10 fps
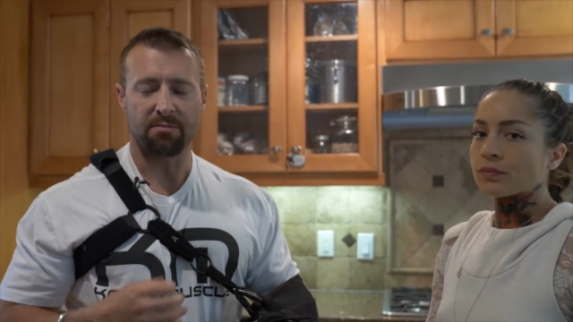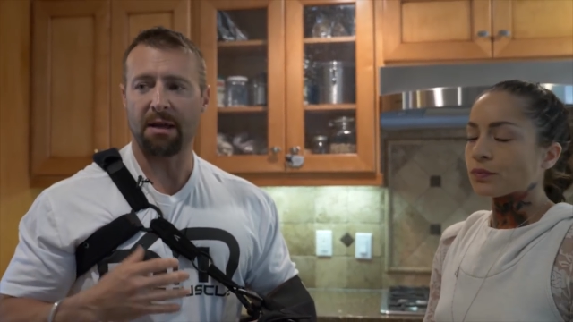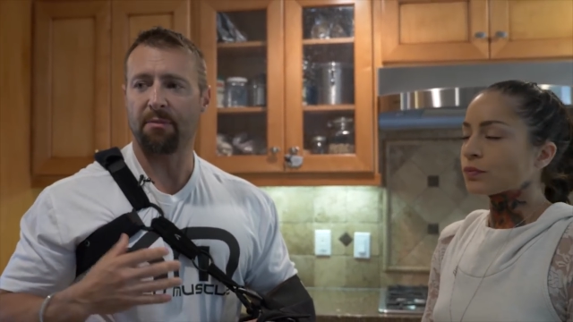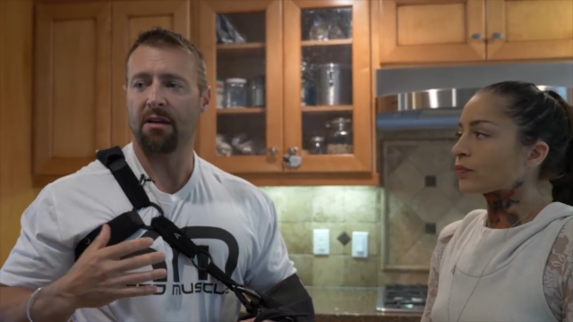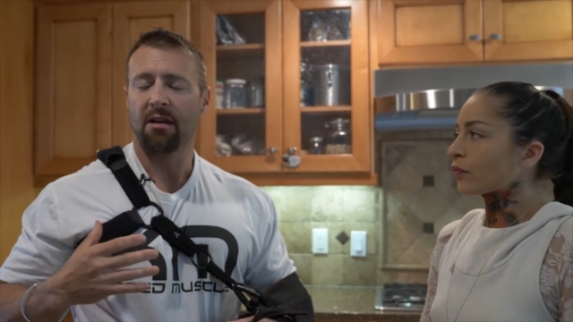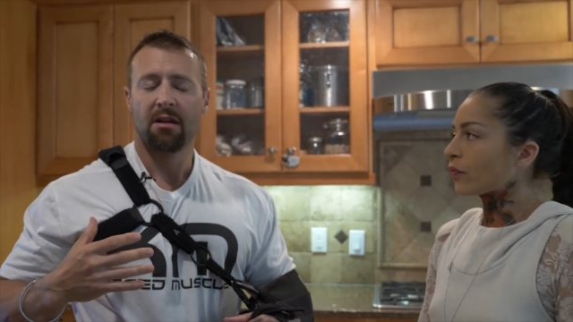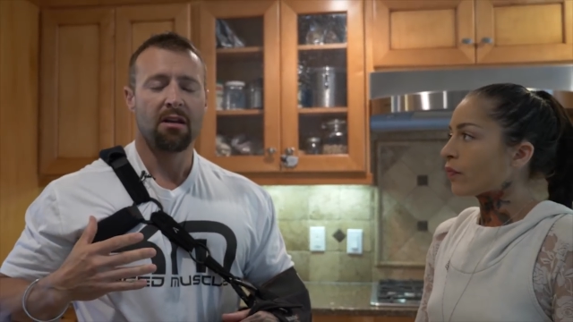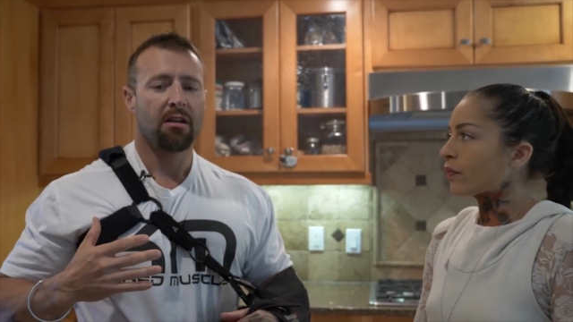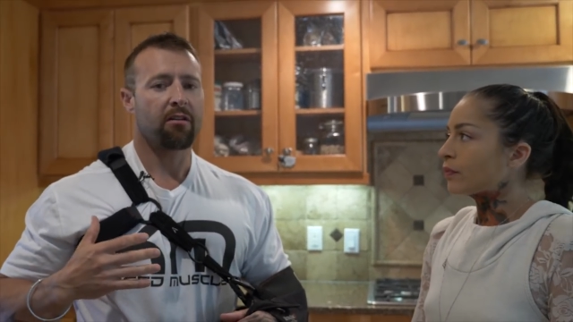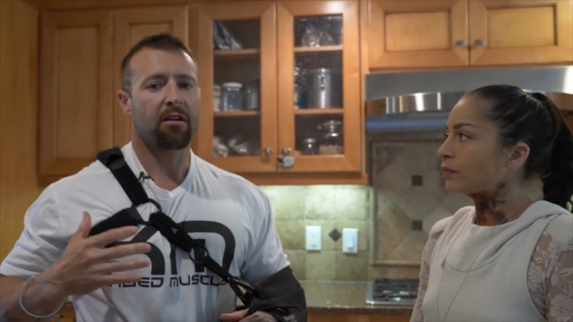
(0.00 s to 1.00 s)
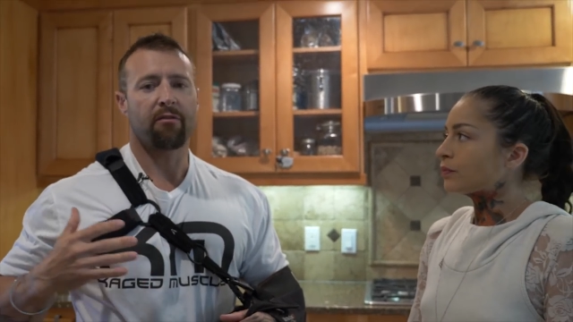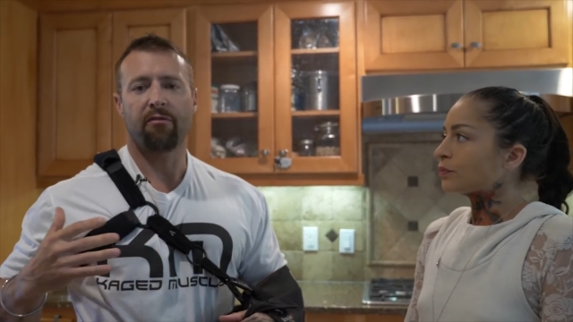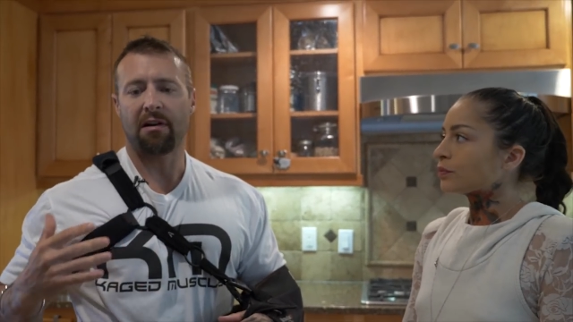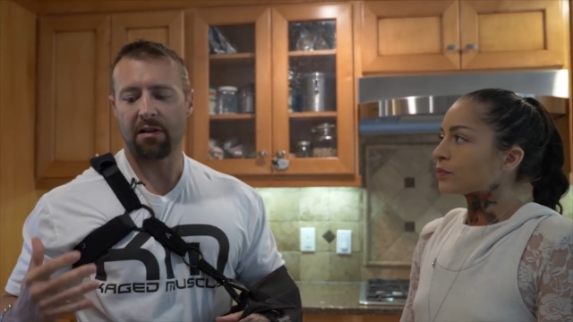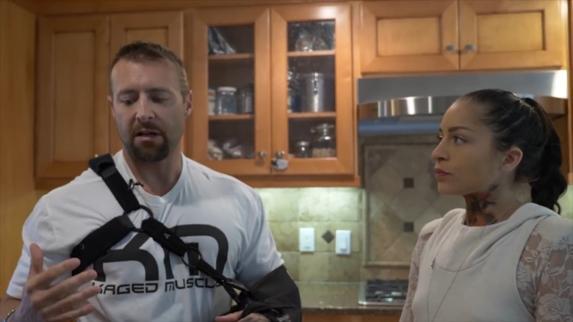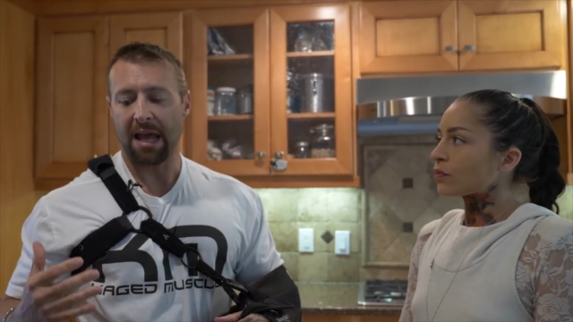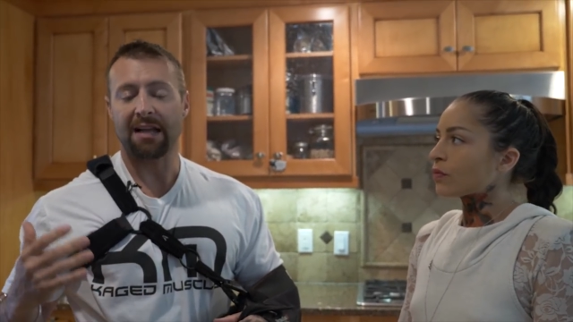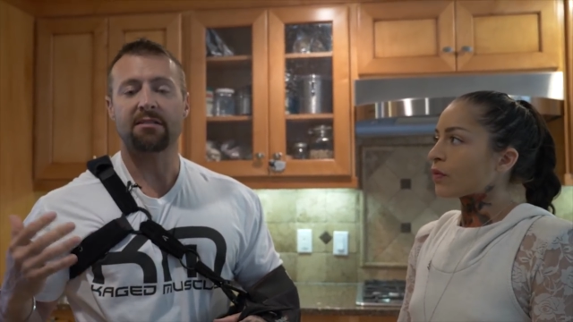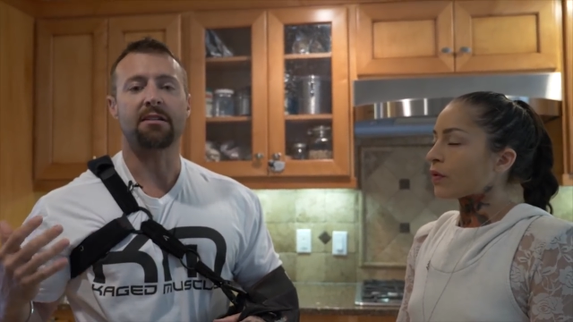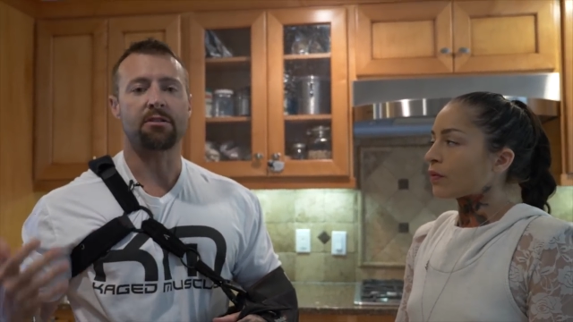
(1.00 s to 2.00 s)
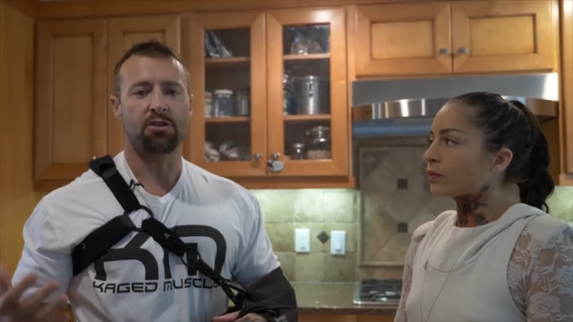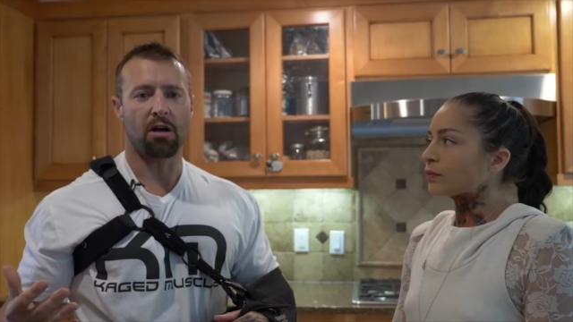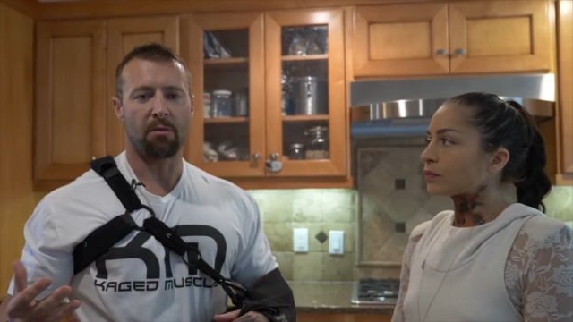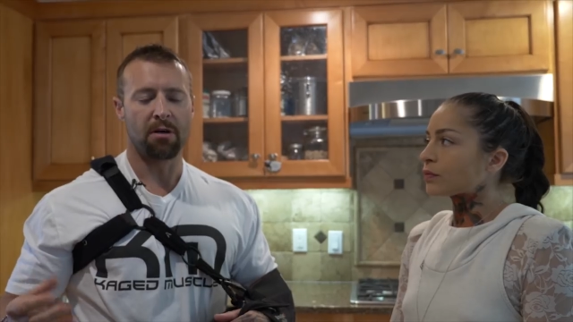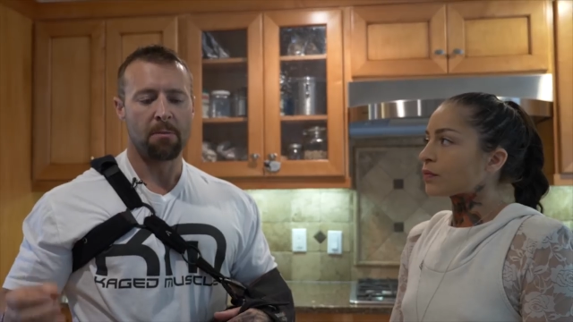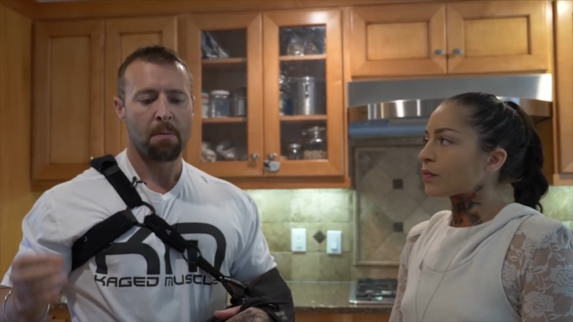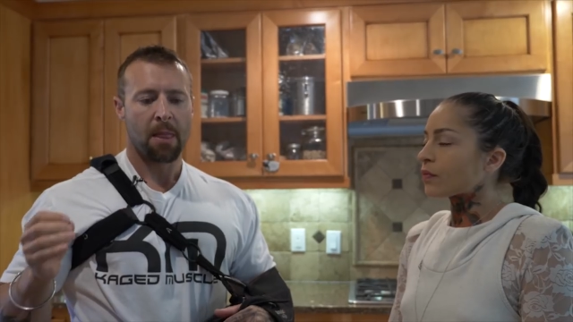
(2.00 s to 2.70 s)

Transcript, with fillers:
Speaker 1: maybe you got a very hectic job,